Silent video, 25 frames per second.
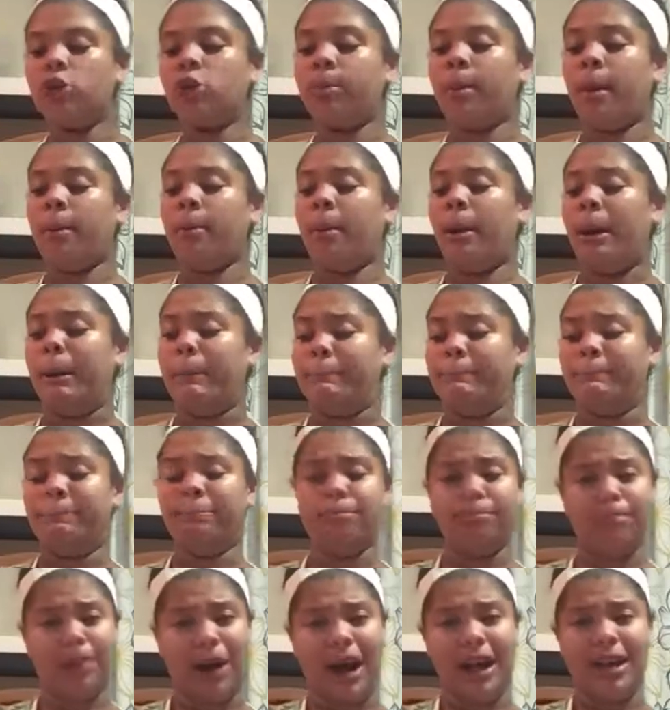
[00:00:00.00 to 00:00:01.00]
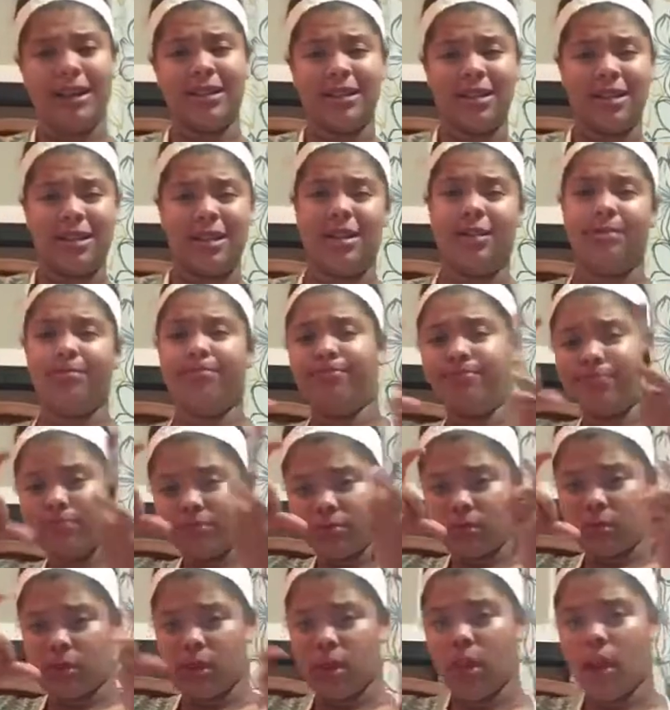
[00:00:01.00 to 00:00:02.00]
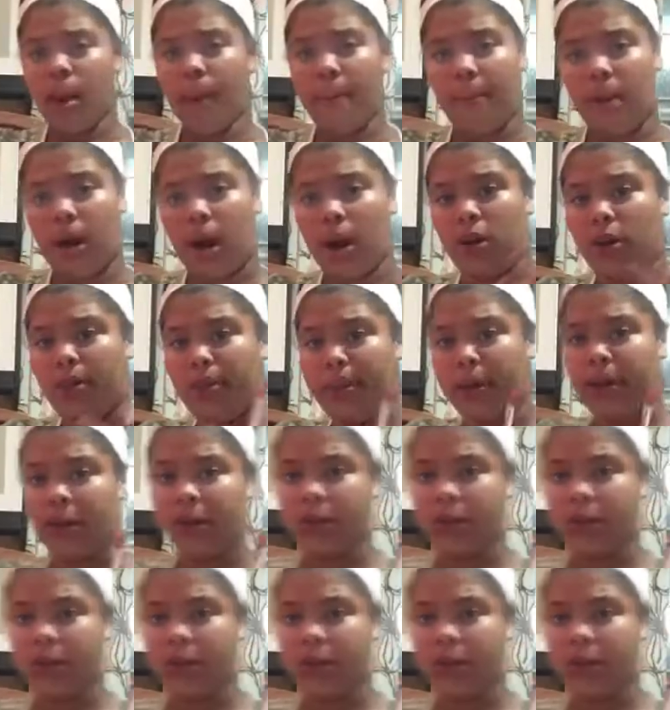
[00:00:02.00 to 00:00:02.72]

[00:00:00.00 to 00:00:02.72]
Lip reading: So my mom buys the bottle of